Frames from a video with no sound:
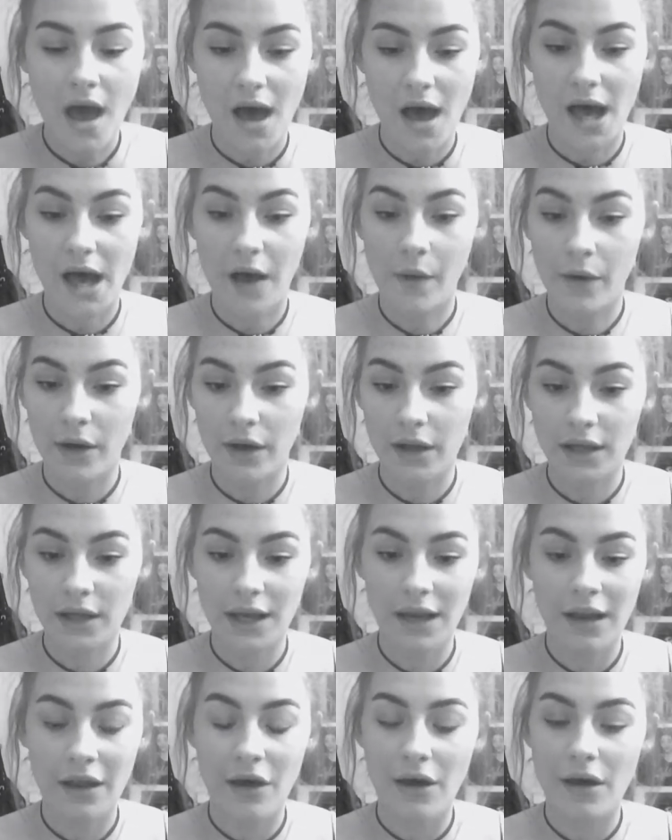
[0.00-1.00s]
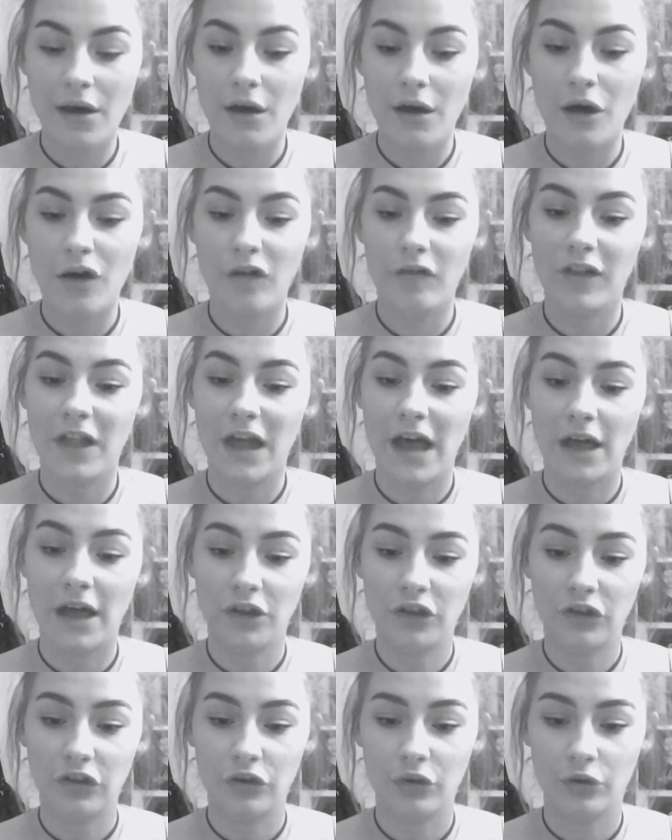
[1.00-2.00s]
I wanna love
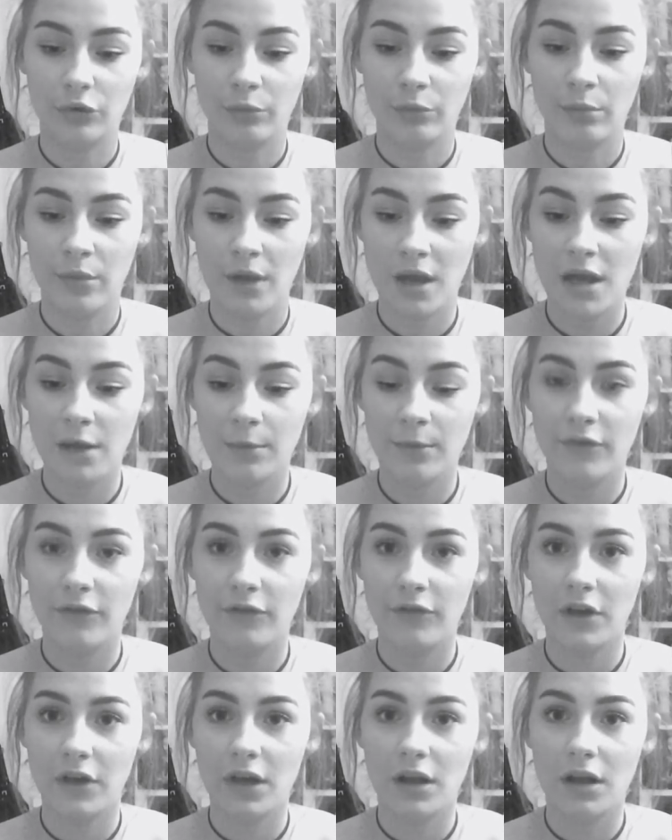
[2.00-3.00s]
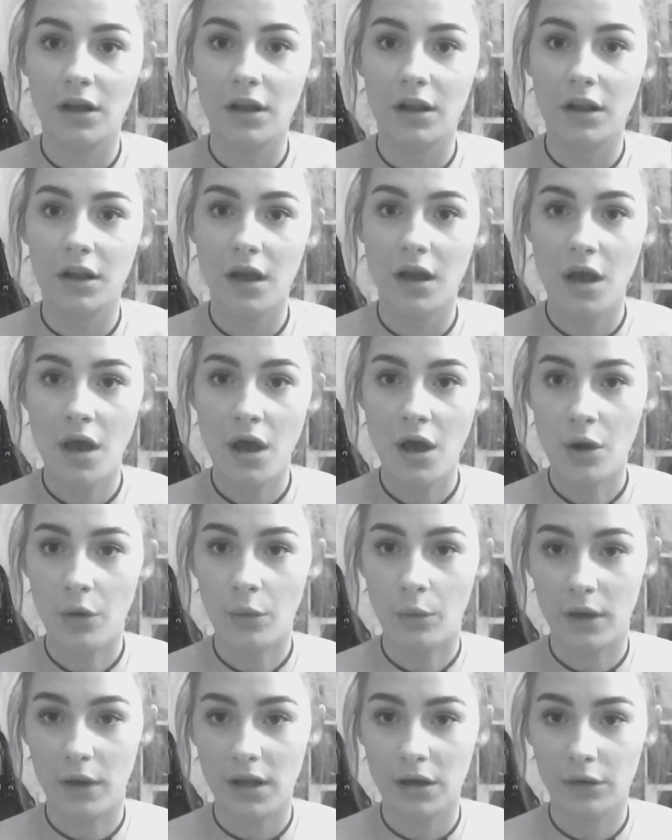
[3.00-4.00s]
like you made me feel
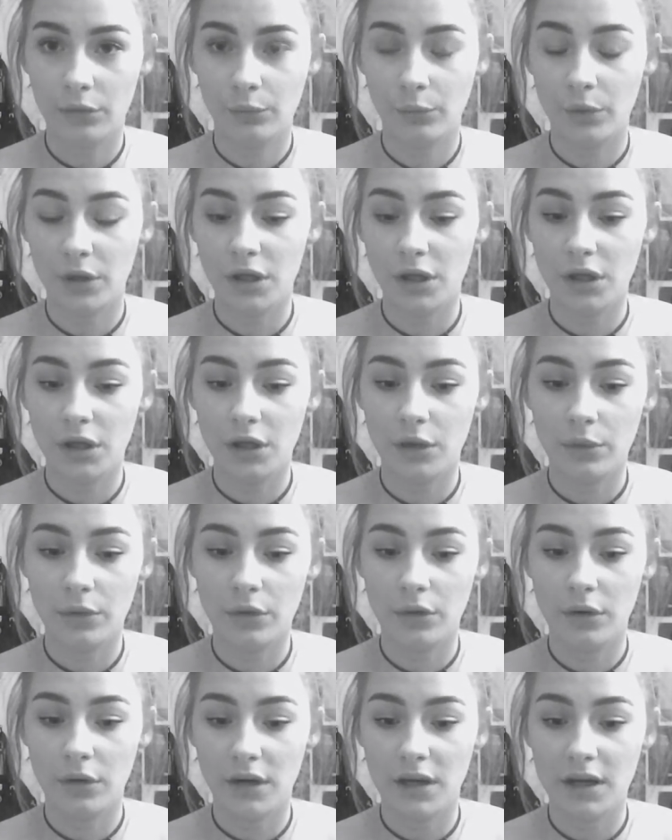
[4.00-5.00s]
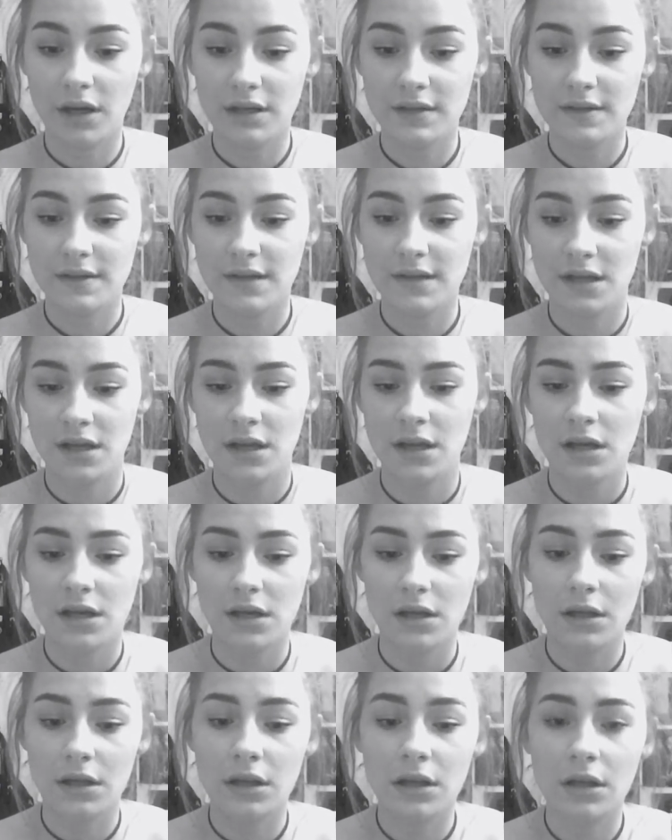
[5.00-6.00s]
when we were
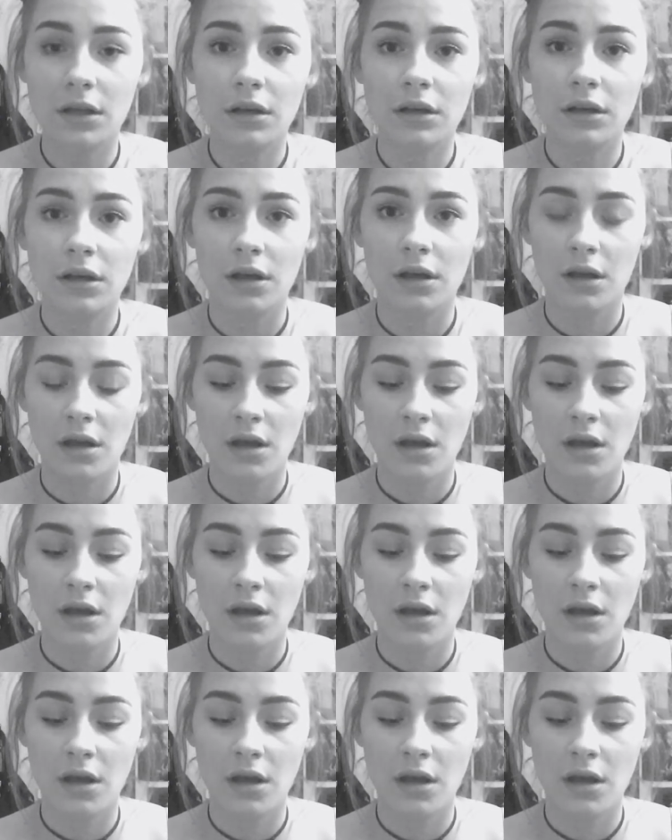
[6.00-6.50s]
18.